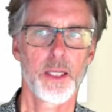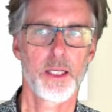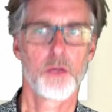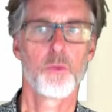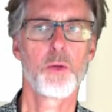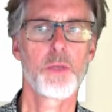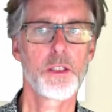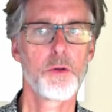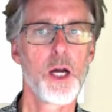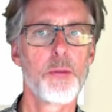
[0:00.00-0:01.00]
when we do
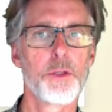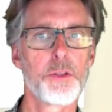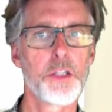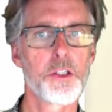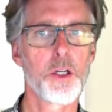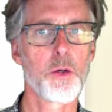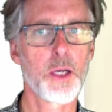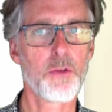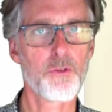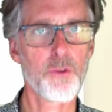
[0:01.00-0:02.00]
computation going
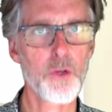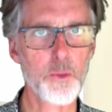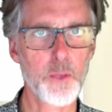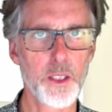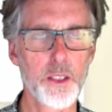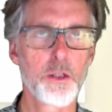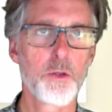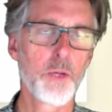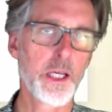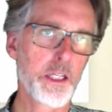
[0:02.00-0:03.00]
forward,
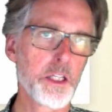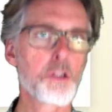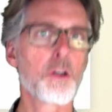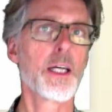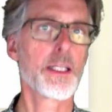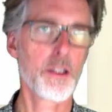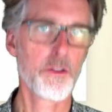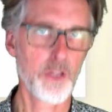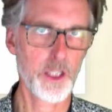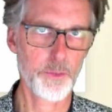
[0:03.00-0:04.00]
we initialize our
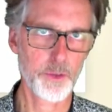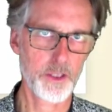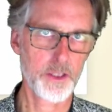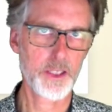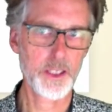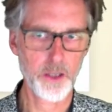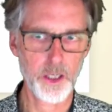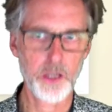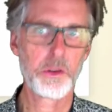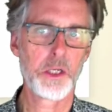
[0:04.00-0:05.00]
variable to
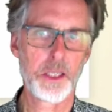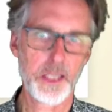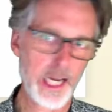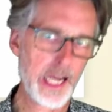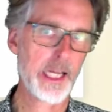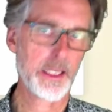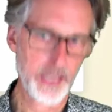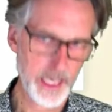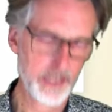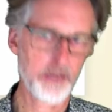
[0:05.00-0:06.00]
0 and
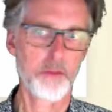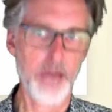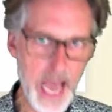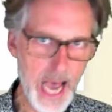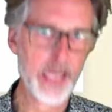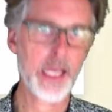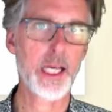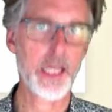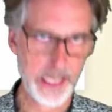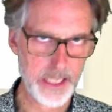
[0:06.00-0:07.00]
then add
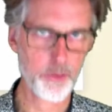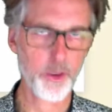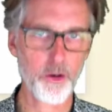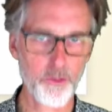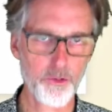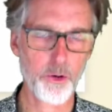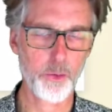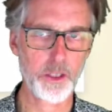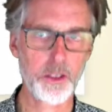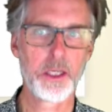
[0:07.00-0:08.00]
in as we go forward.
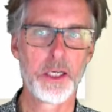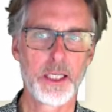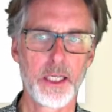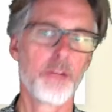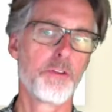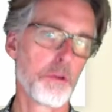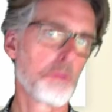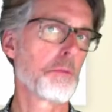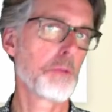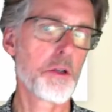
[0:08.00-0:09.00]
If you
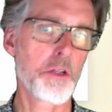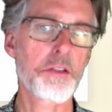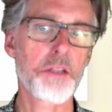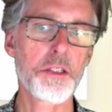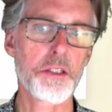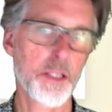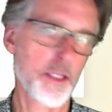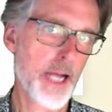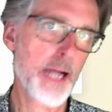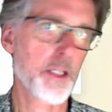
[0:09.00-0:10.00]
notice, this is
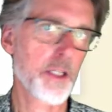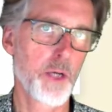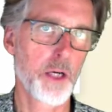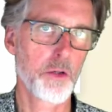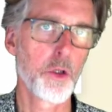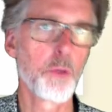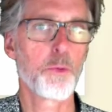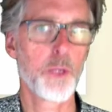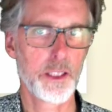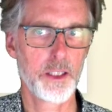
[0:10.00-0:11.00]
exactly what a loop
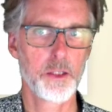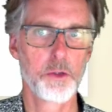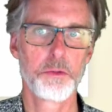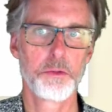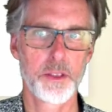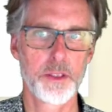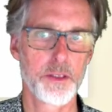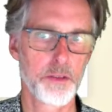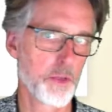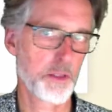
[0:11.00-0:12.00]
would do. This is
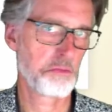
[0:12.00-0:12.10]
what